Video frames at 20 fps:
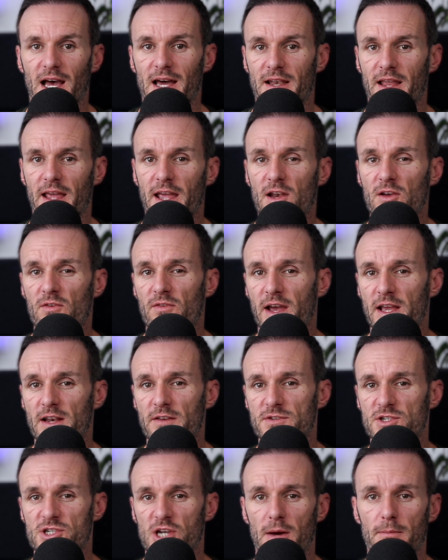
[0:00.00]
an
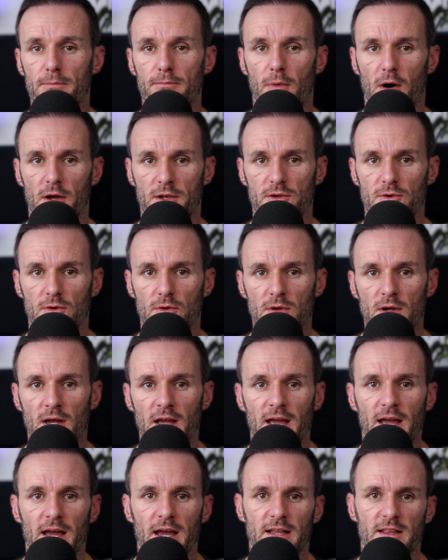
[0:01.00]
innovative jump module
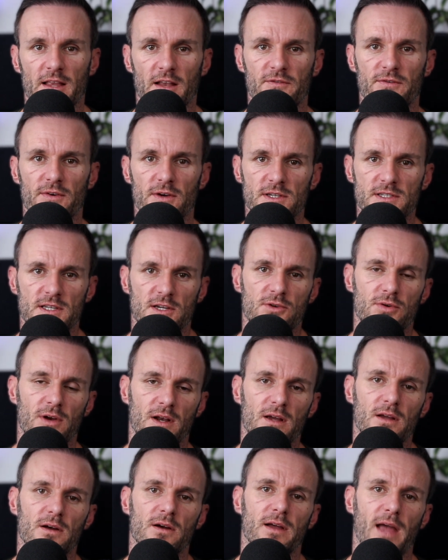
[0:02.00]
that fills a
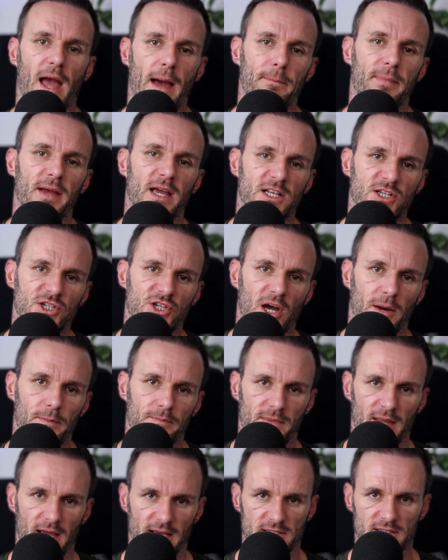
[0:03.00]
critical gap in jump
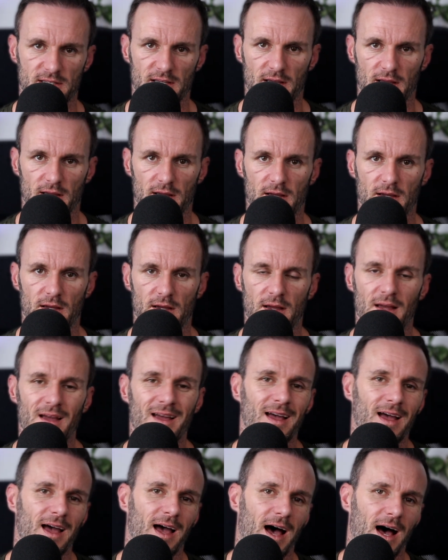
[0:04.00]
testing.
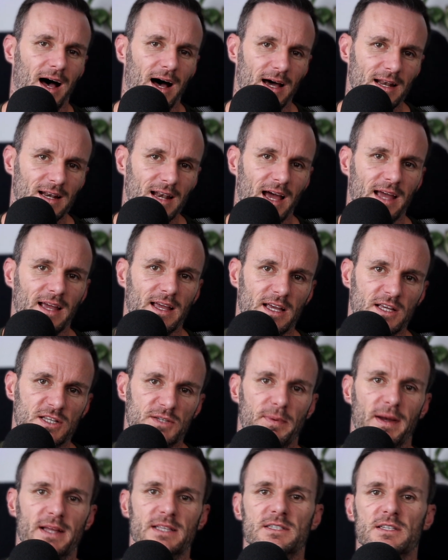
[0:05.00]
Unlike
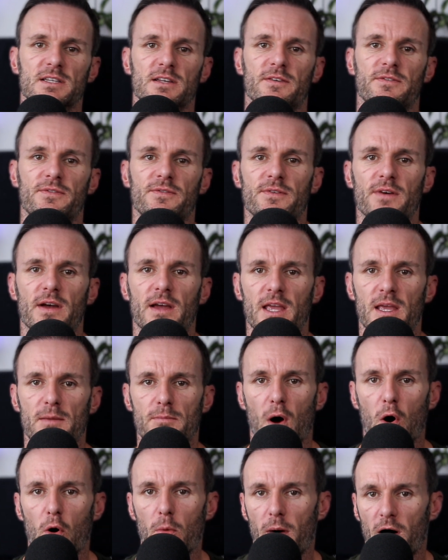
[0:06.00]
expensive
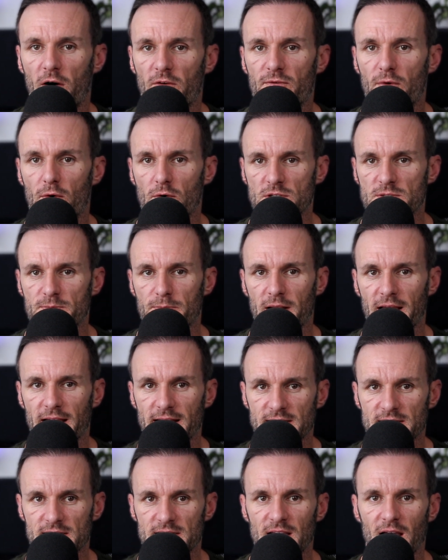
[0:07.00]
immobile force
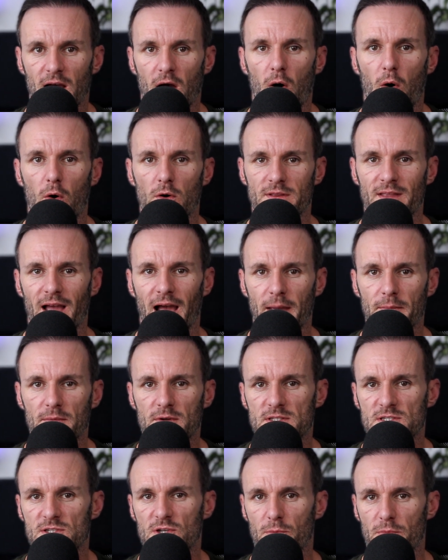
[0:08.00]
plates or time
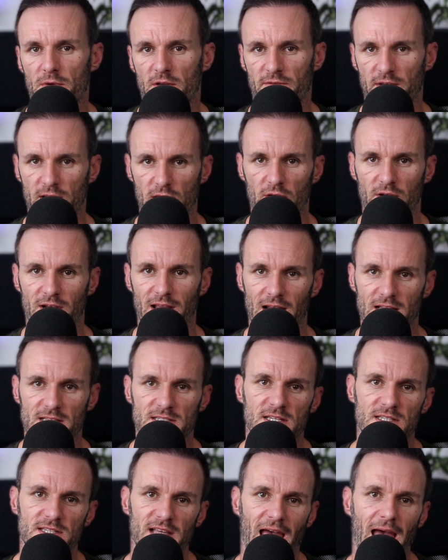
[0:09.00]
consuming video
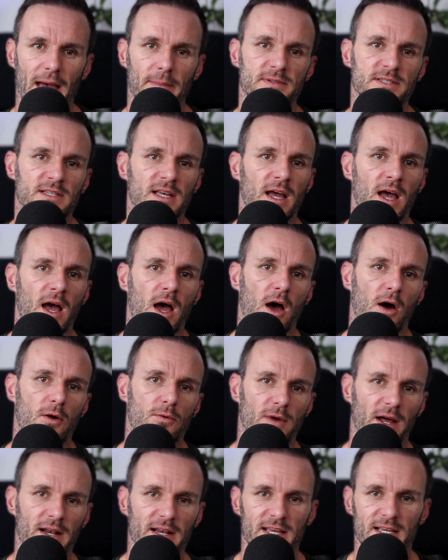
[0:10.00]
analysis apps,
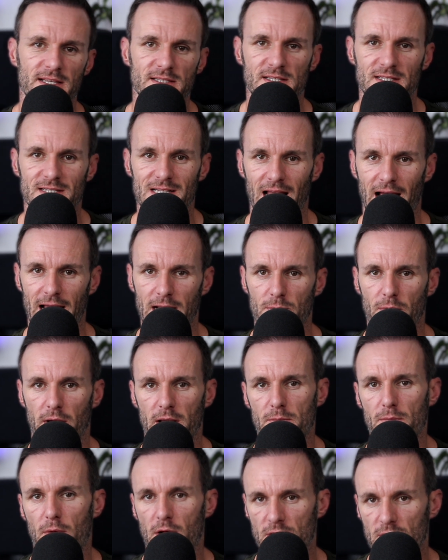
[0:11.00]
Runeasi's lightweight
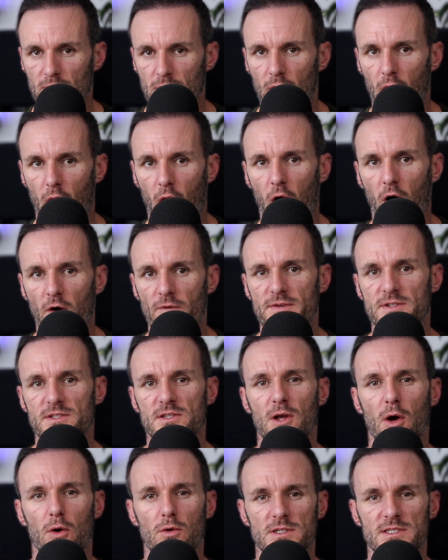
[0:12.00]
module offers
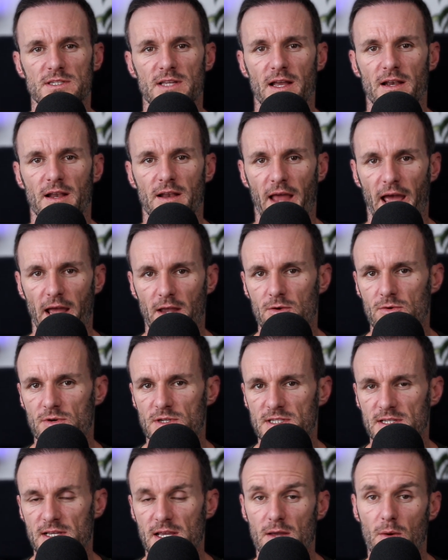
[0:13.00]
gold standard
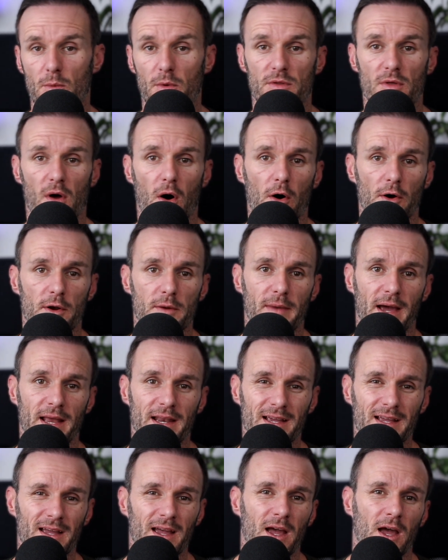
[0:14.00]
accuracy with
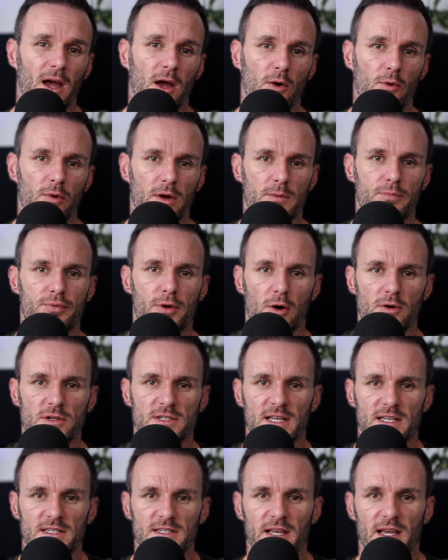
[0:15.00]
automatic, quick
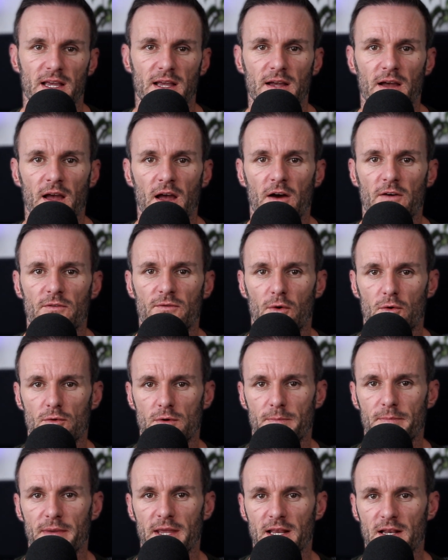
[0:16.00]
processing for
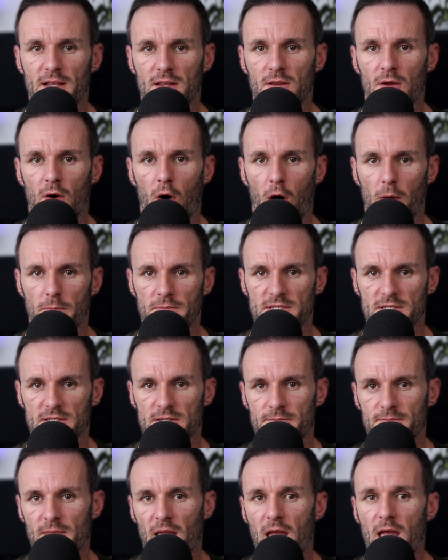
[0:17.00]
repeated hops.
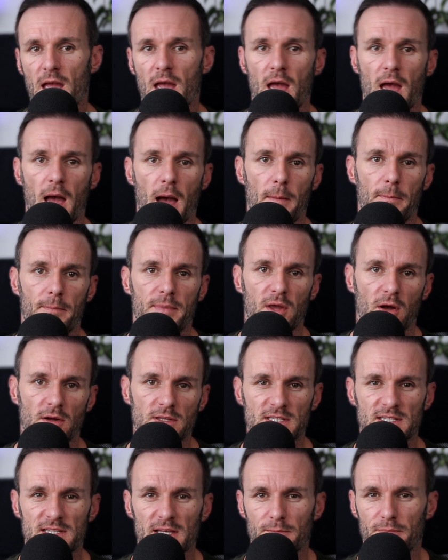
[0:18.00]
Beyond
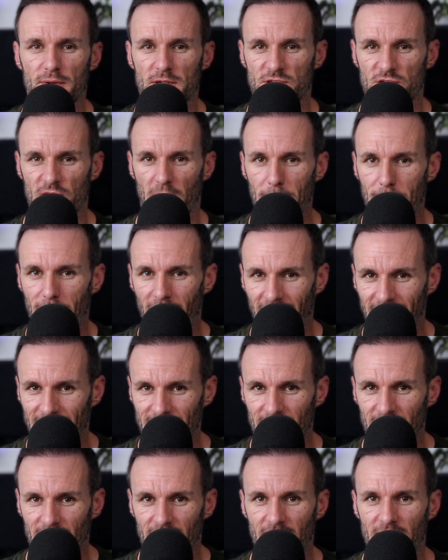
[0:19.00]
simple jump height,
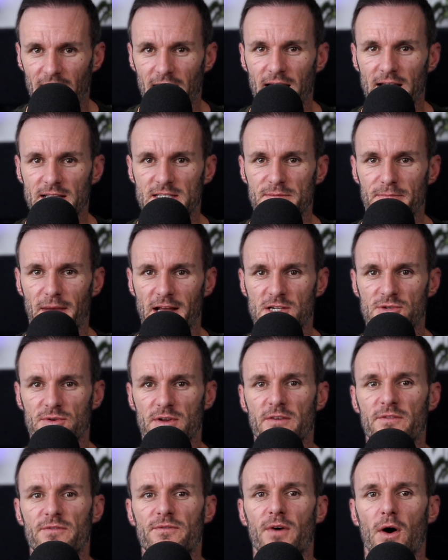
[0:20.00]
its
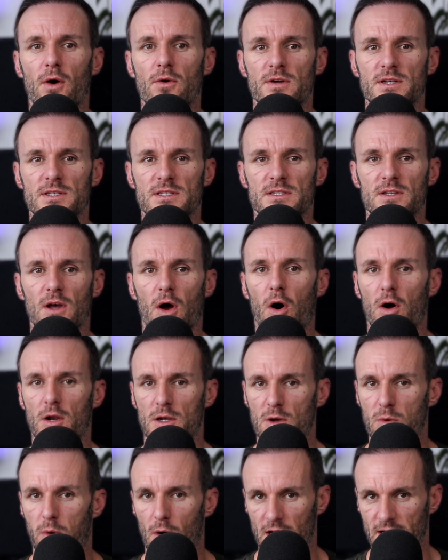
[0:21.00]
metric focus on
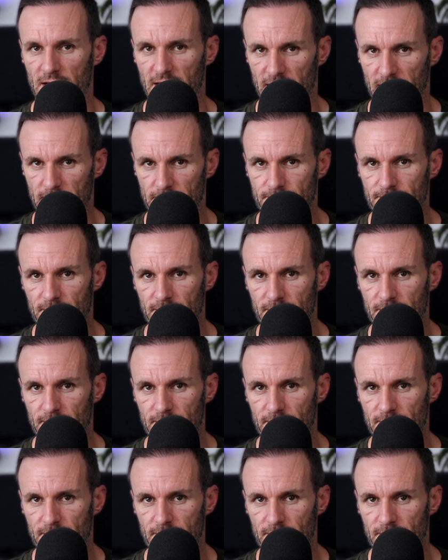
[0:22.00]
quality.